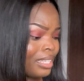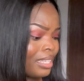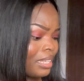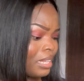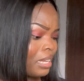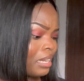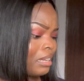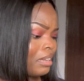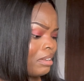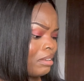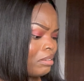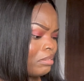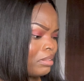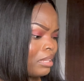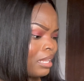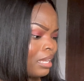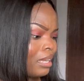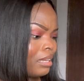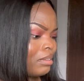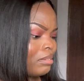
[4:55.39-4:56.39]
I can count
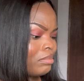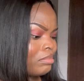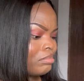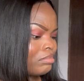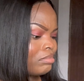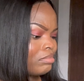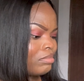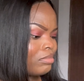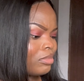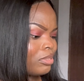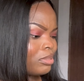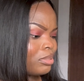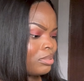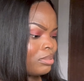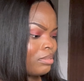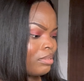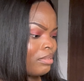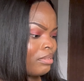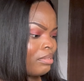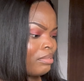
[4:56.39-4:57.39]
like 1,
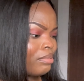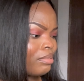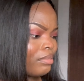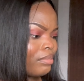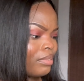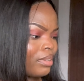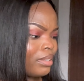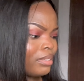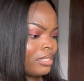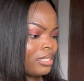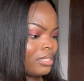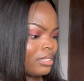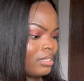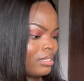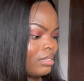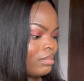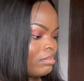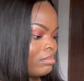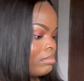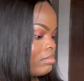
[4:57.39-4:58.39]
2, 3, 4, 5,
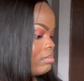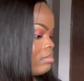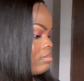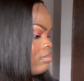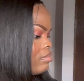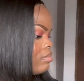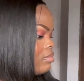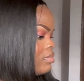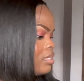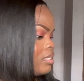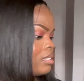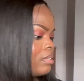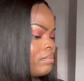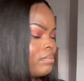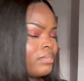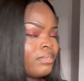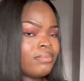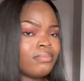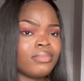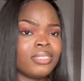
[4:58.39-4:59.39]
6,
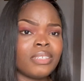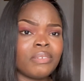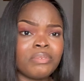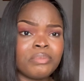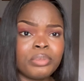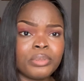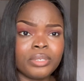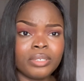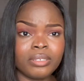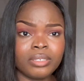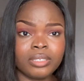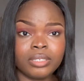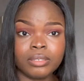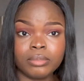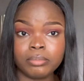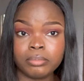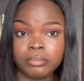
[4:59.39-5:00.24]
7 products